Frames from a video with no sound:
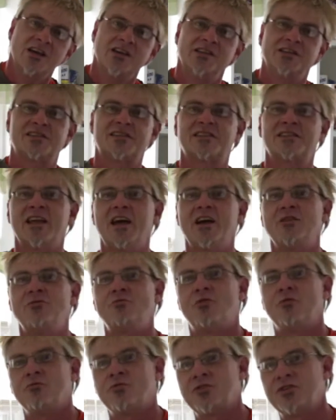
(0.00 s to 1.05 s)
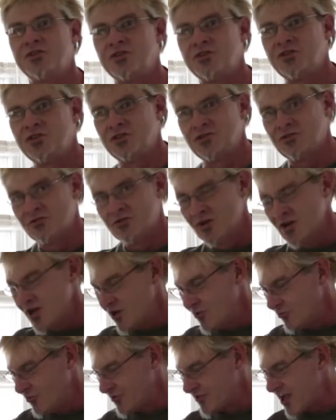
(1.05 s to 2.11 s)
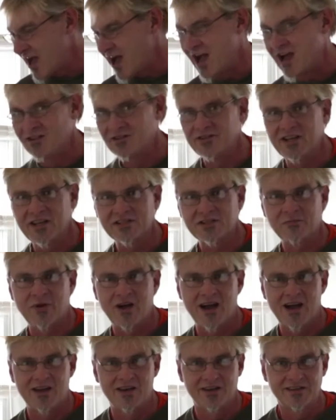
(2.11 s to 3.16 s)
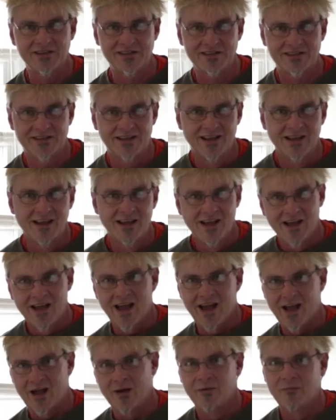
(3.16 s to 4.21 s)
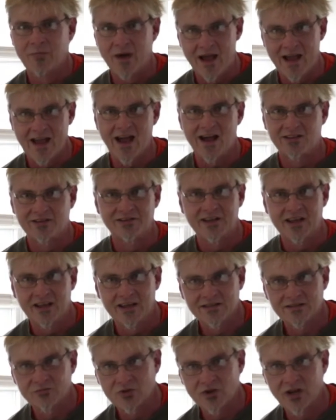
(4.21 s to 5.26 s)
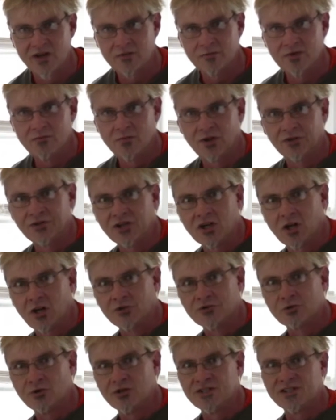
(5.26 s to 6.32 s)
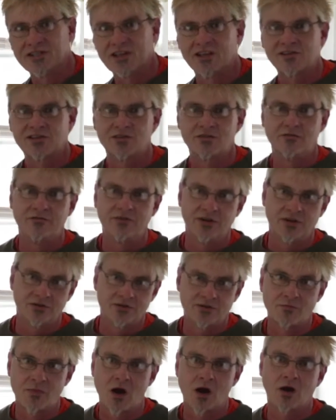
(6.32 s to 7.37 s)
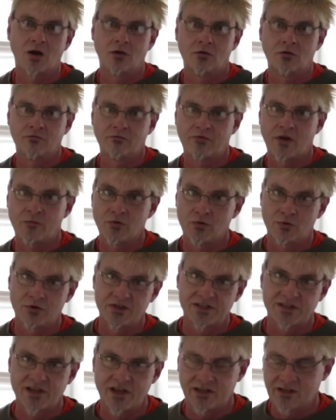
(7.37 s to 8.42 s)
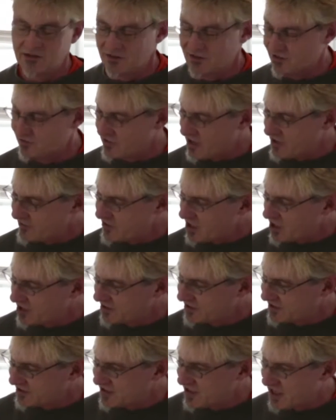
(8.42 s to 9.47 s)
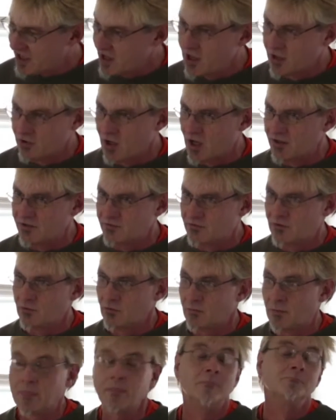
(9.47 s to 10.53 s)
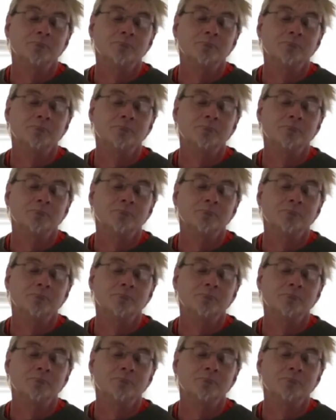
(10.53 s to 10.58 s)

Instead, what we're going to do with the holidays upon us, uh, by holidays, I'm trying to be multiculturally sensitive here. Tomorrow, February 2nd, is Groundhog's Day. ha-